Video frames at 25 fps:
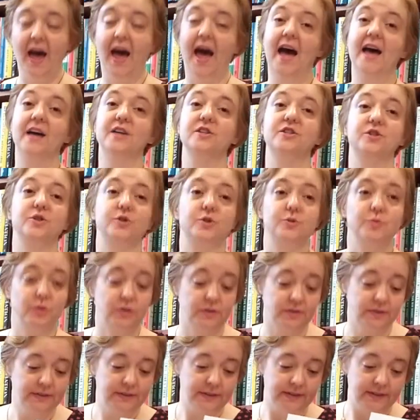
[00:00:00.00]
As
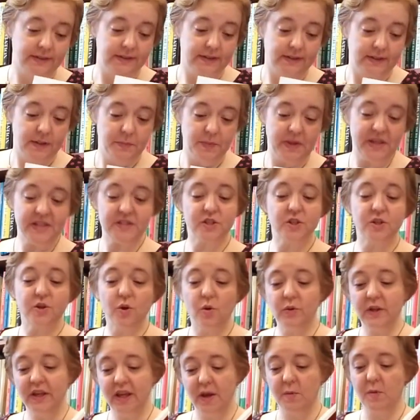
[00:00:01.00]
usual, peace could
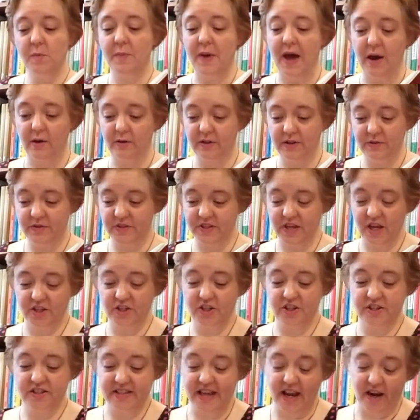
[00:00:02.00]
only come about if
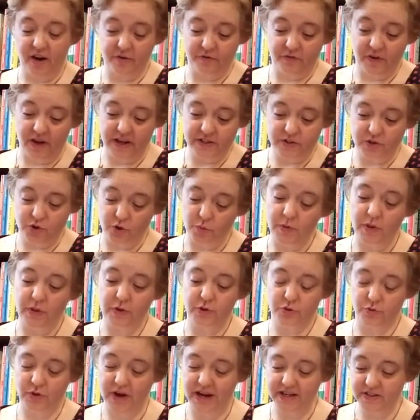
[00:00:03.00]
Sancha sacrificed her
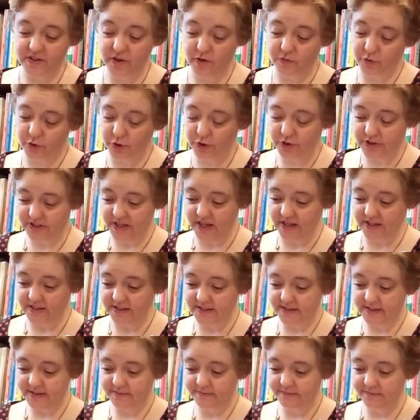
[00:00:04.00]
mother's rights over her sons,
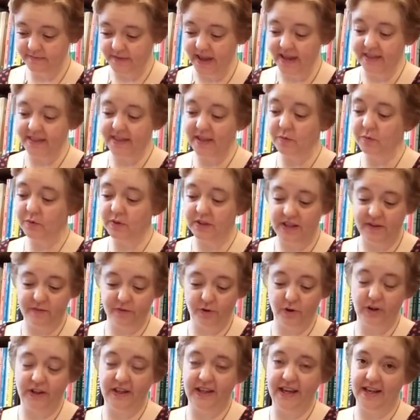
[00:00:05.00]
and they would leave
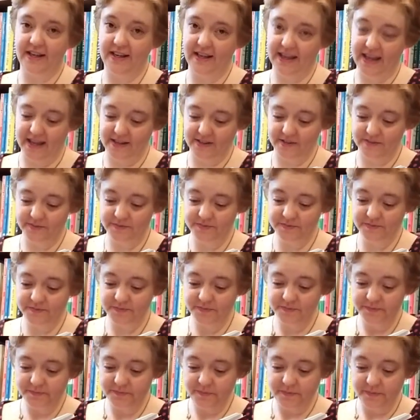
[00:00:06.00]
her yet again.
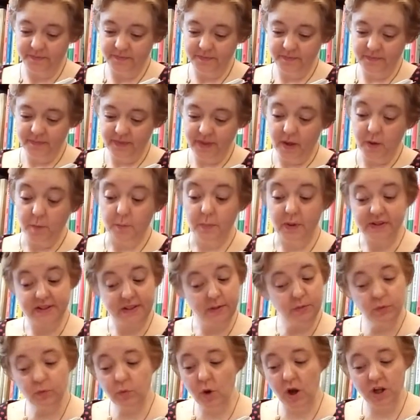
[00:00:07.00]
But they
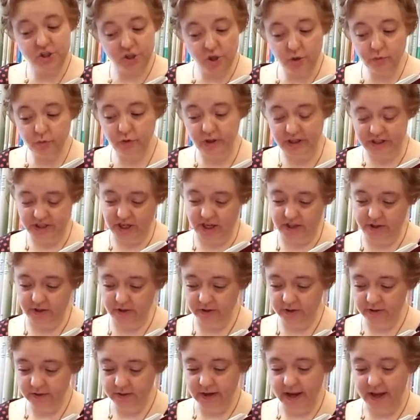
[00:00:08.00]
would watch over each
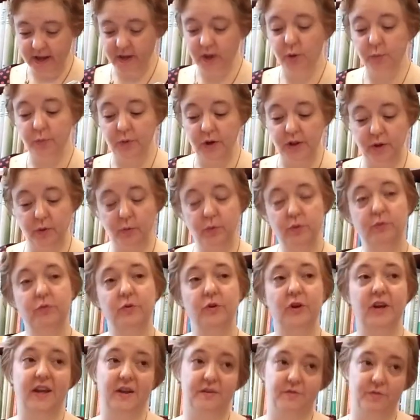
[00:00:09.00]
other, and her brother would
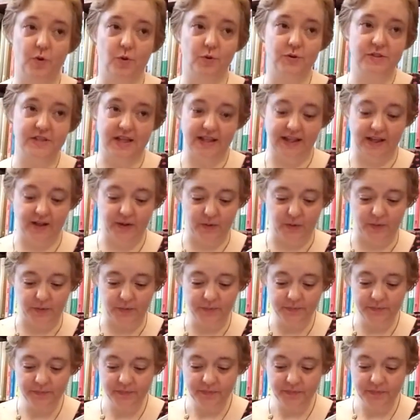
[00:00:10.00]
forgive Gonzalico.